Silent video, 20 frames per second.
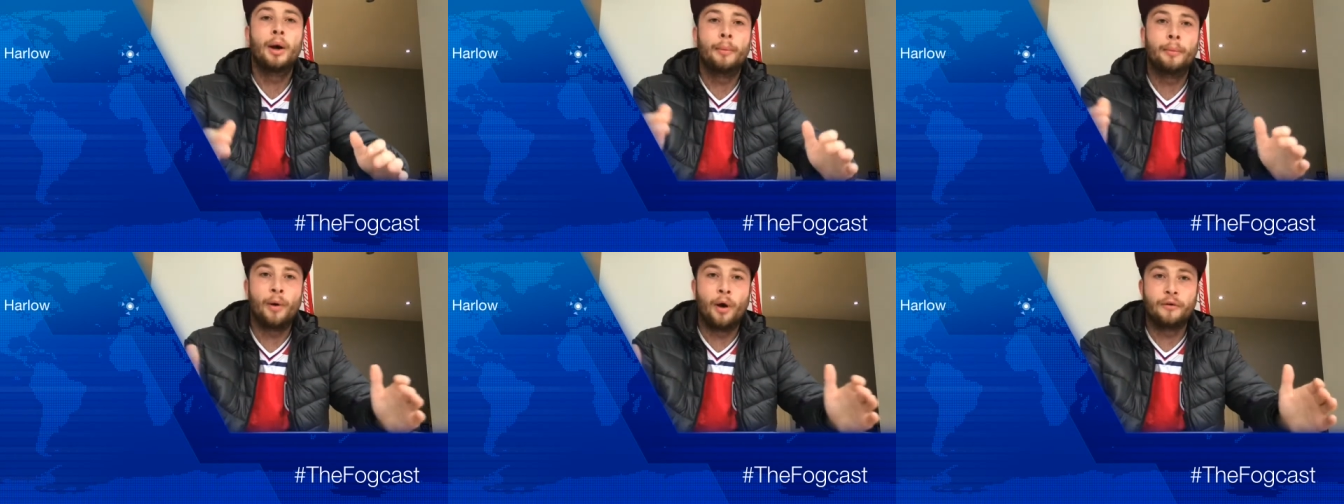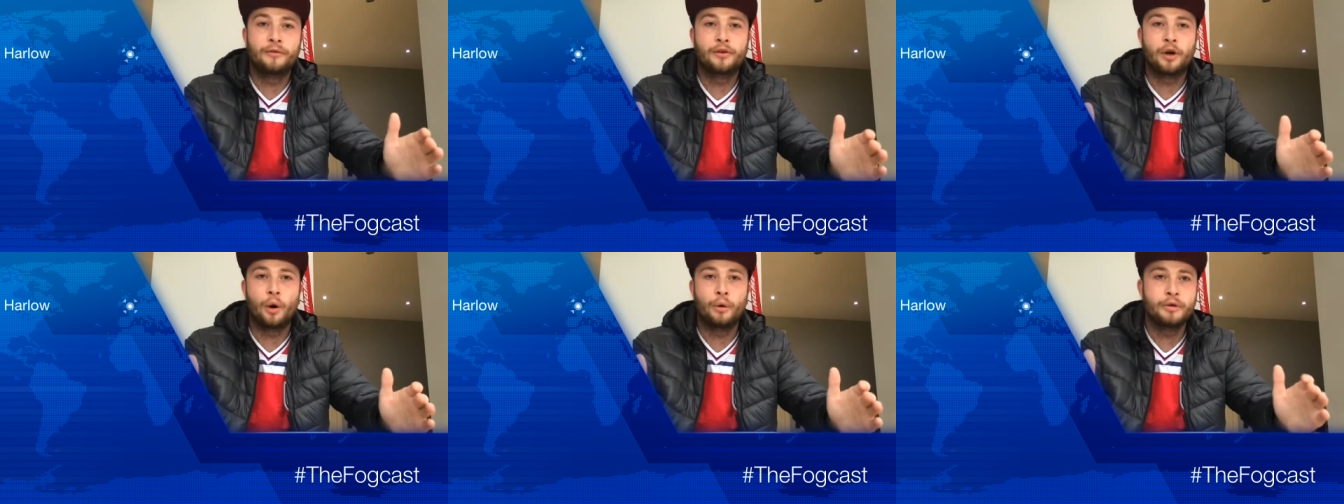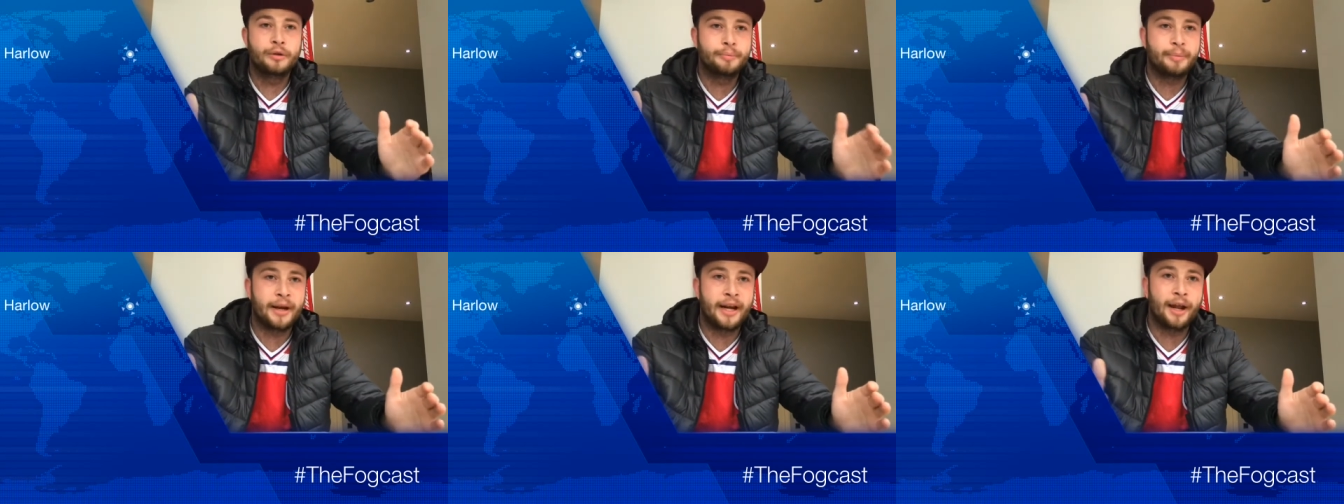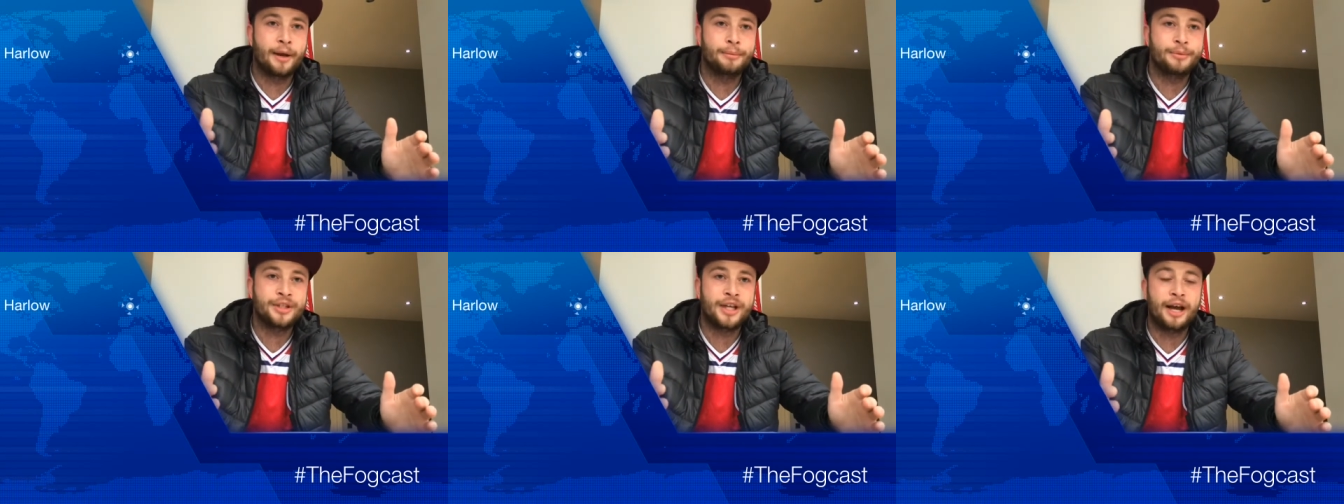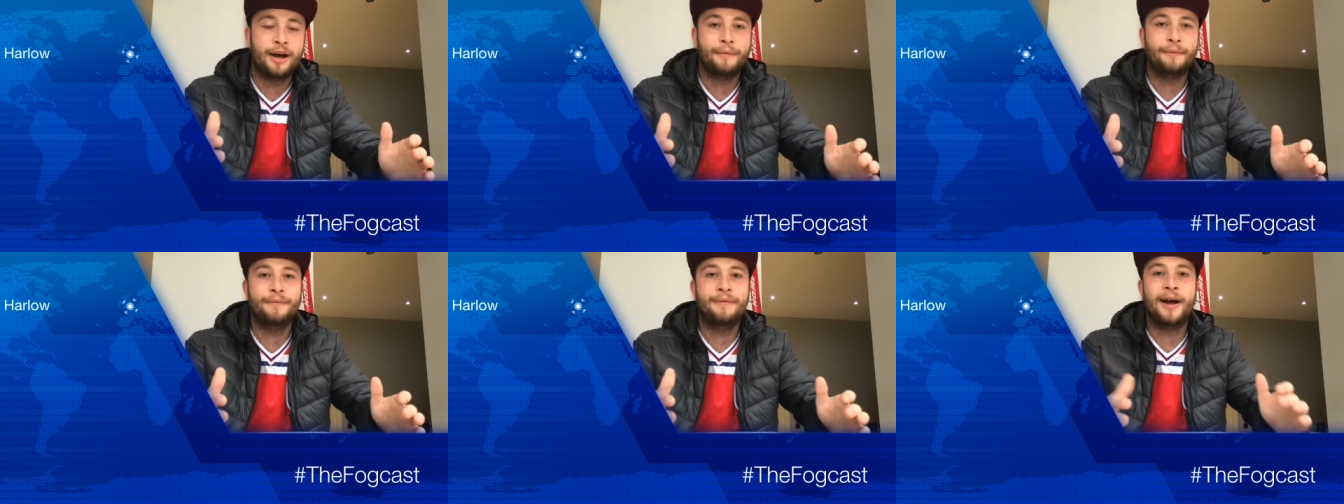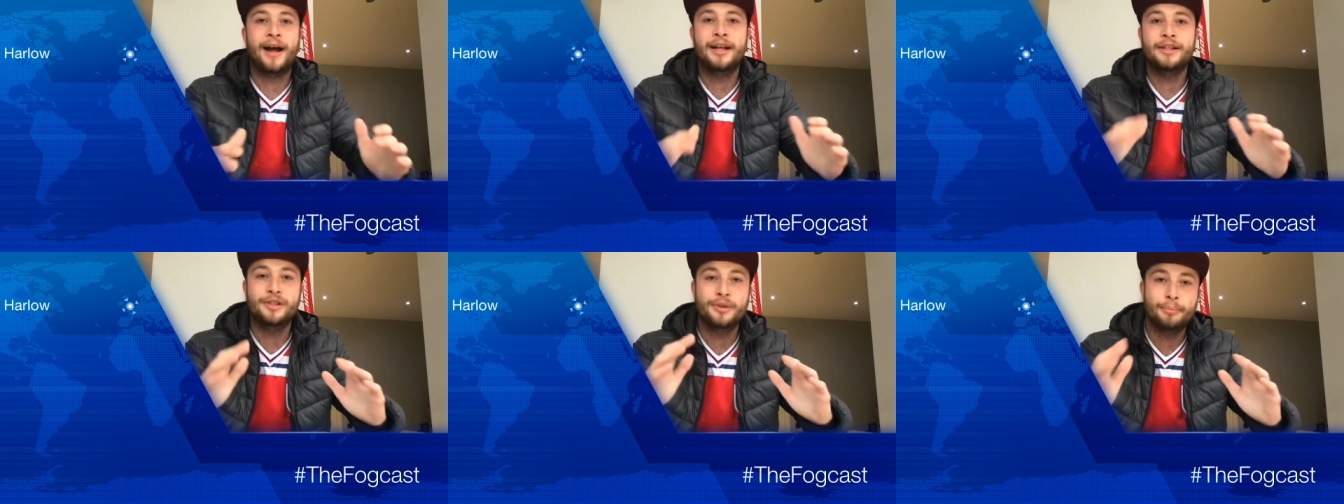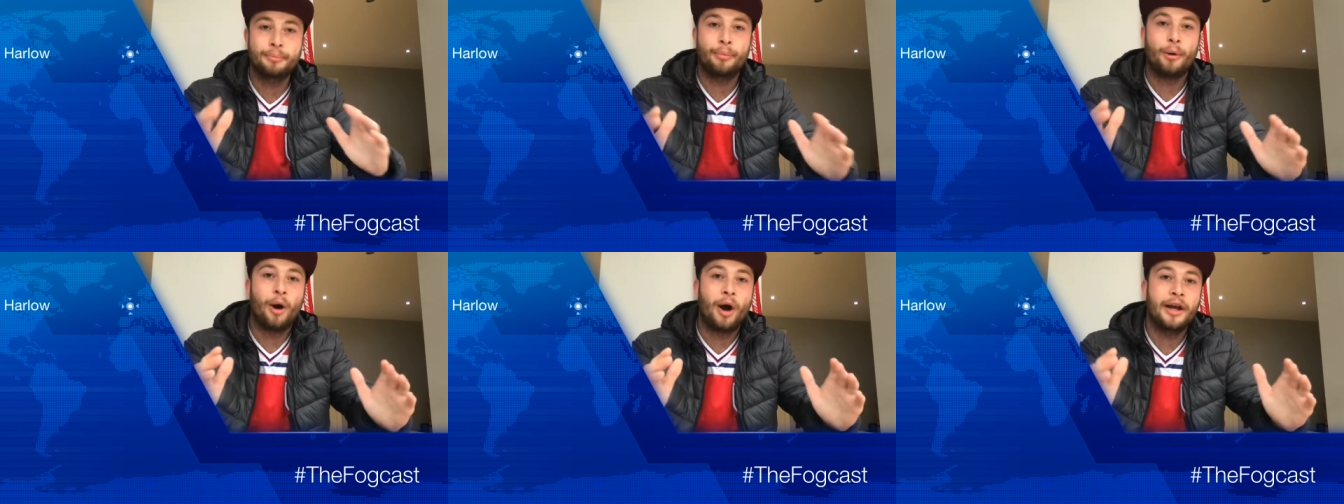But of course, Billingham Town fans,
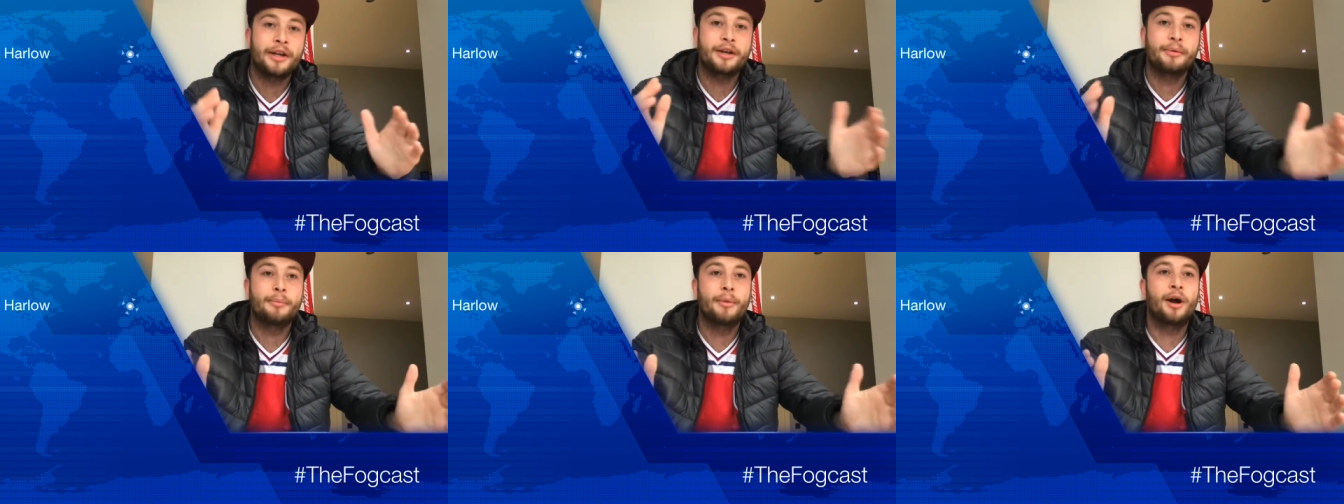buy your